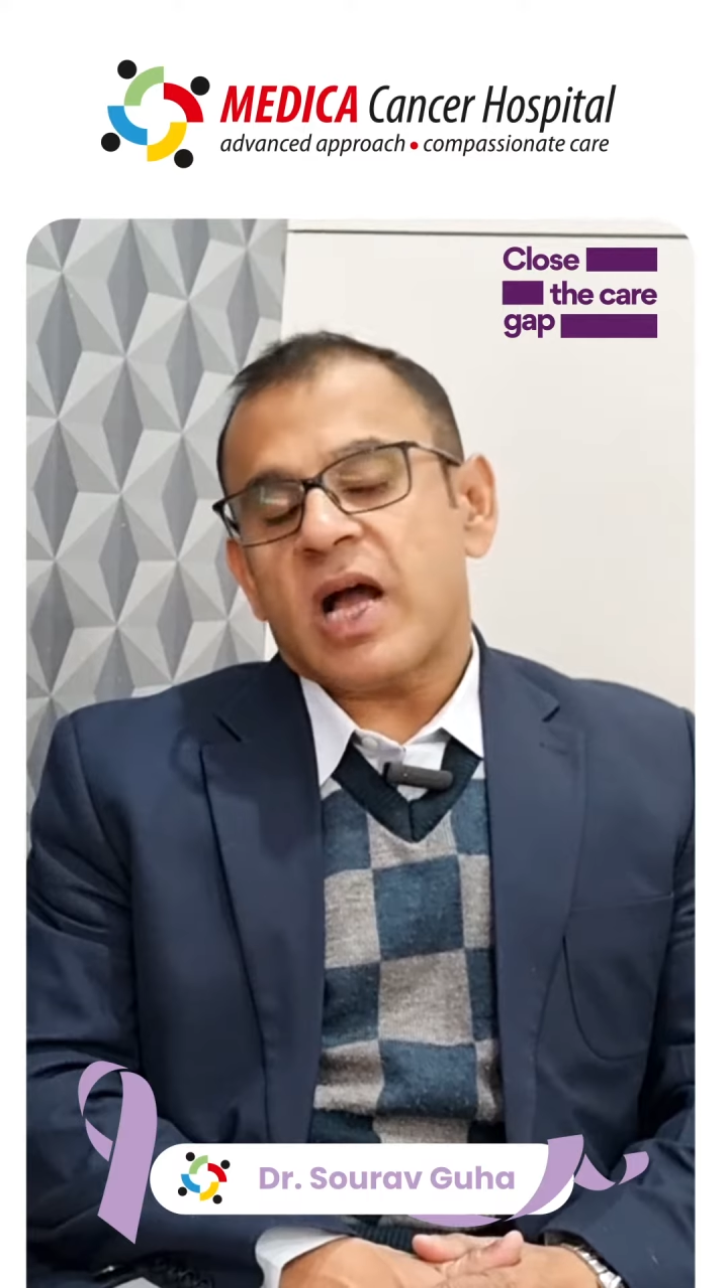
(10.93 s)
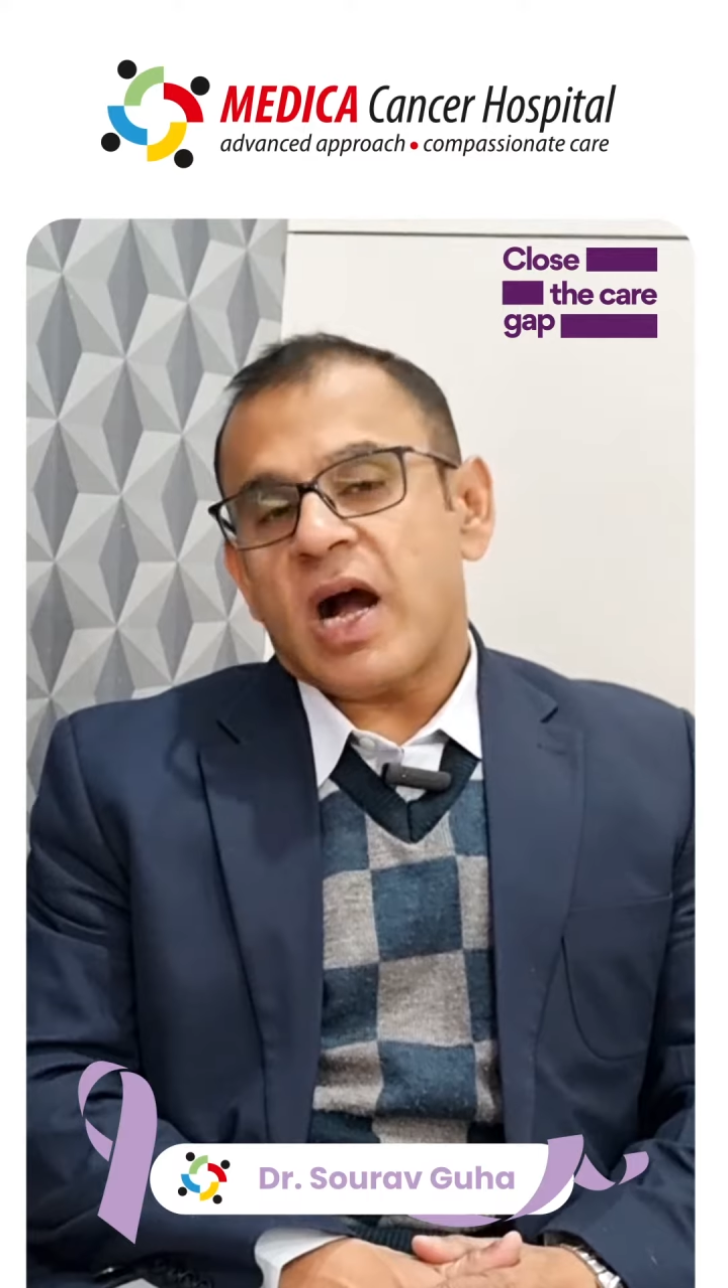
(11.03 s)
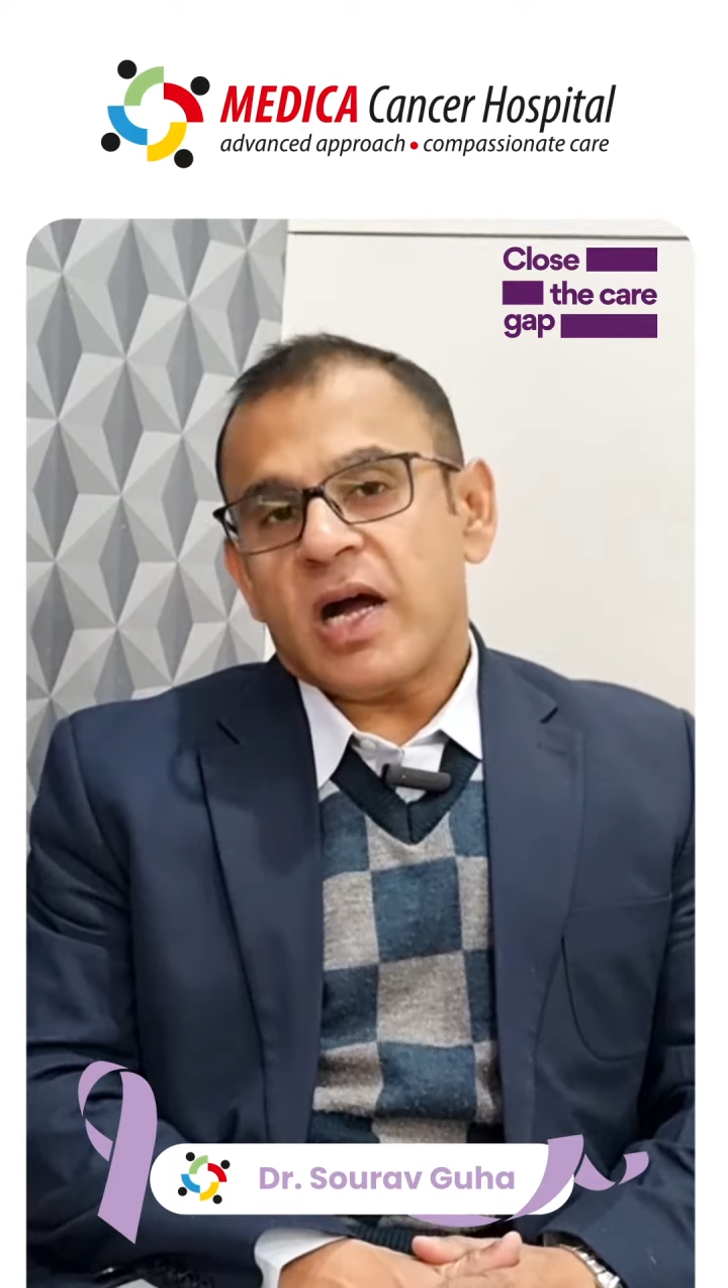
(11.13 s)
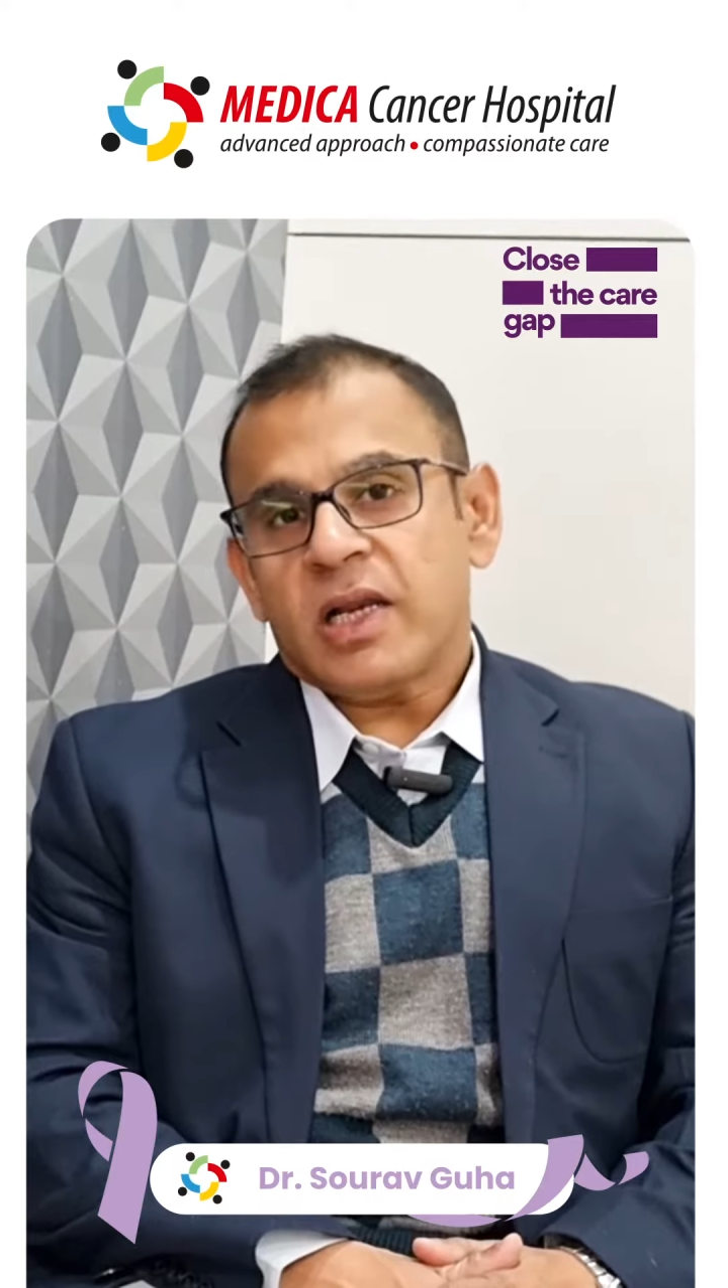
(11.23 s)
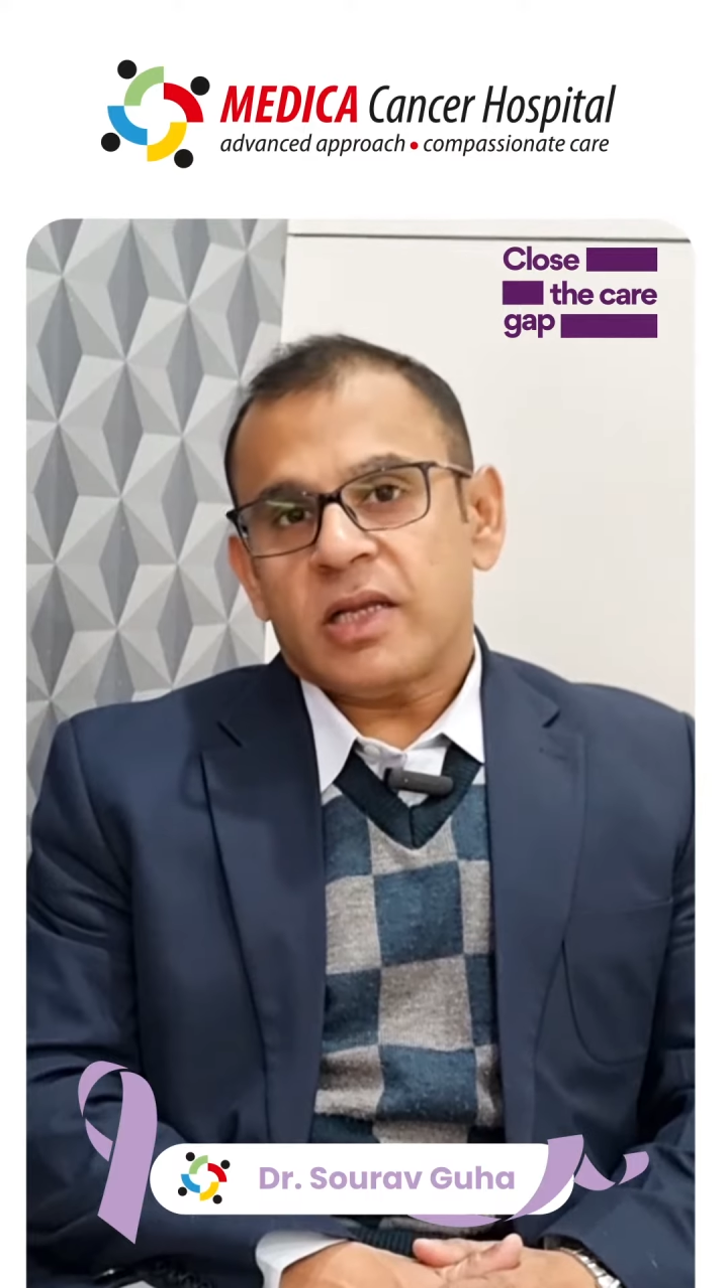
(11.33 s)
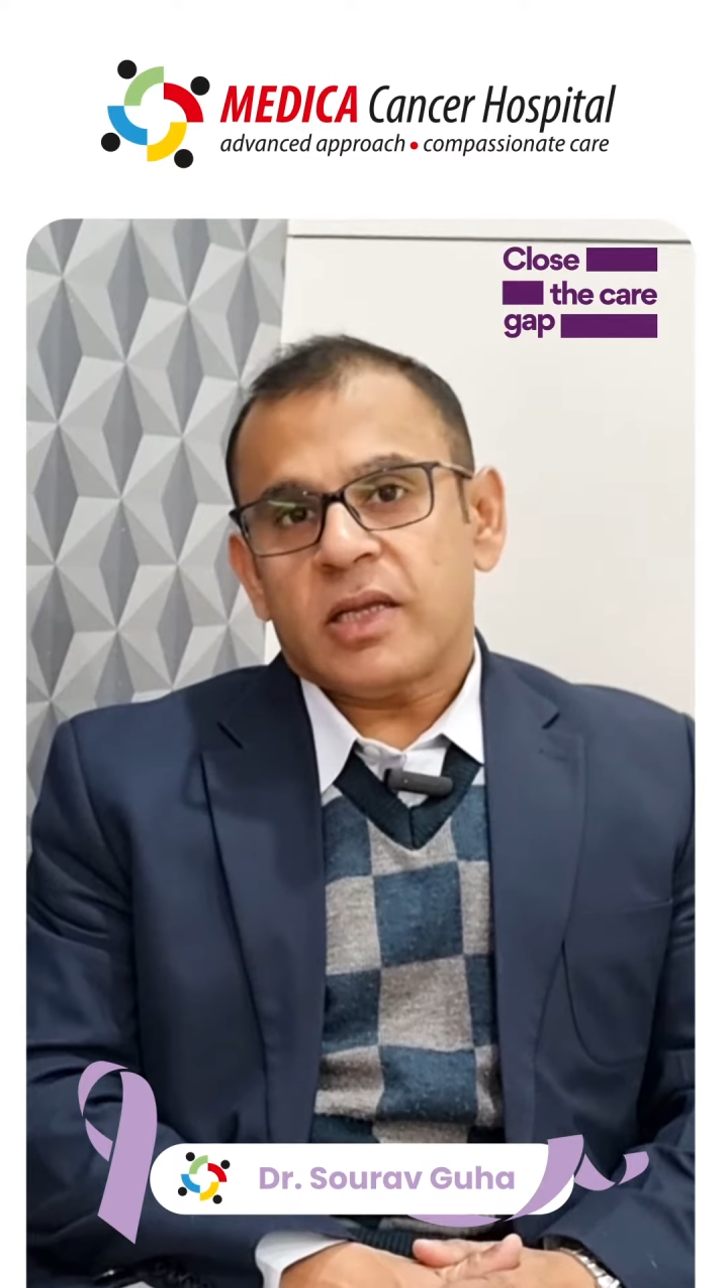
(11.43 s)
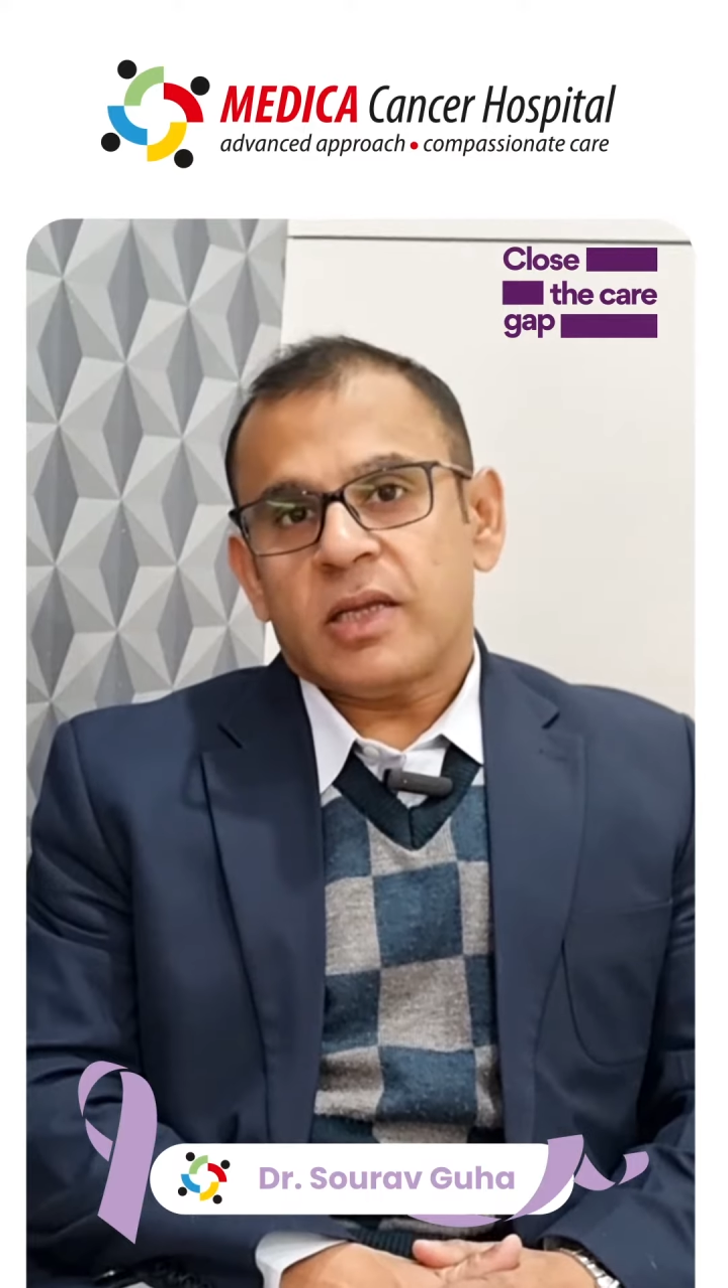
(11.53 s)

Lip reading: are